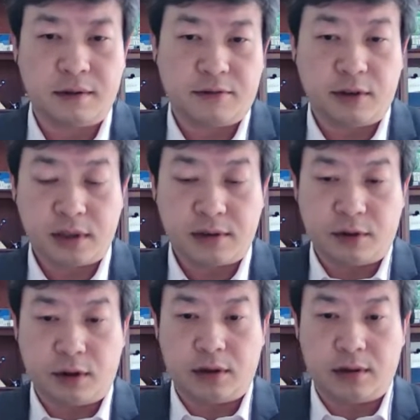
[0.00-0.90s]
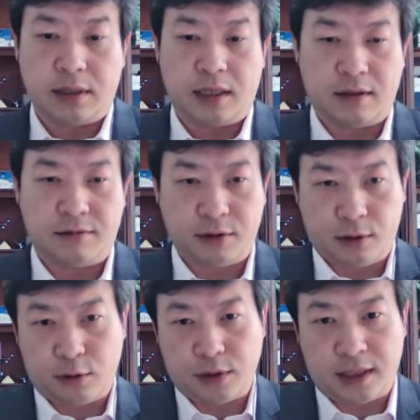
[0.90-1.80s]
First of all, for
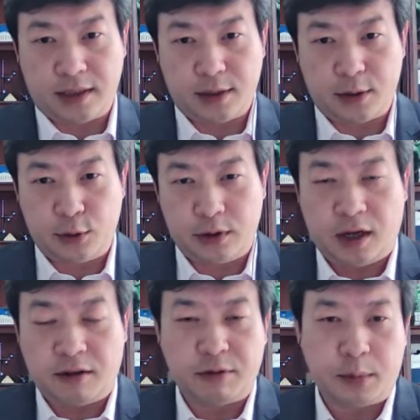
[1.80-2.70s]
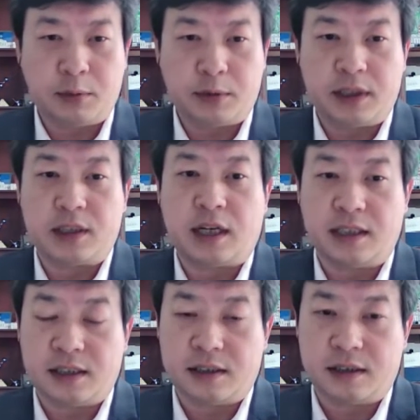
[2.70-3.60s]
those that you're not familiar with the
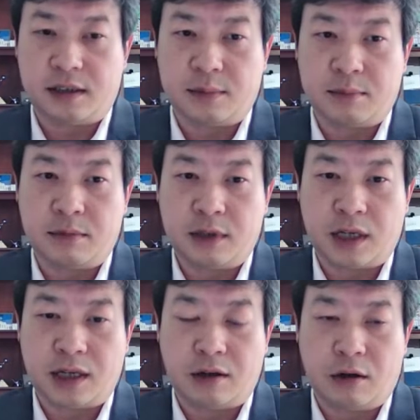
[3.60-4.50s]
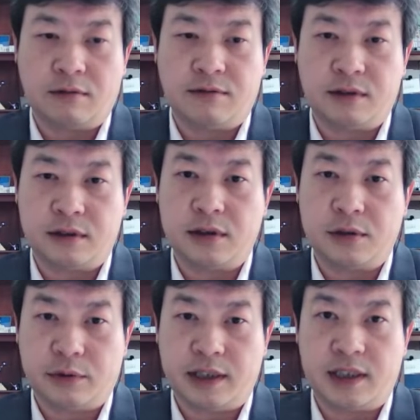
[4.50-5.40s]
Chinese system, China offers
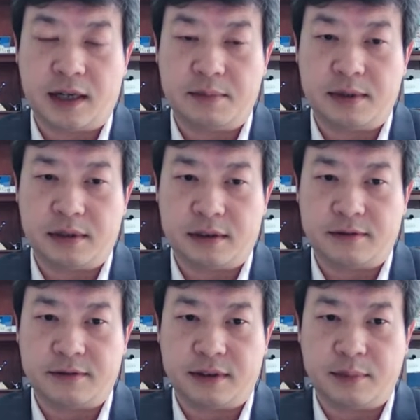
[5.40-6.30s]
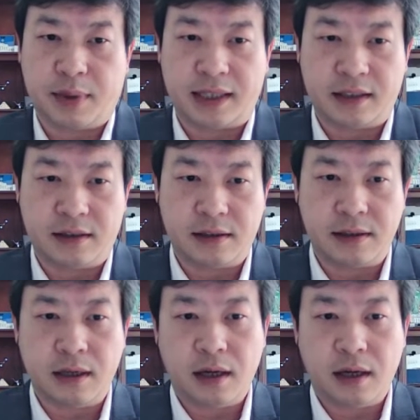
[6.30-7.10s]
three types of patents: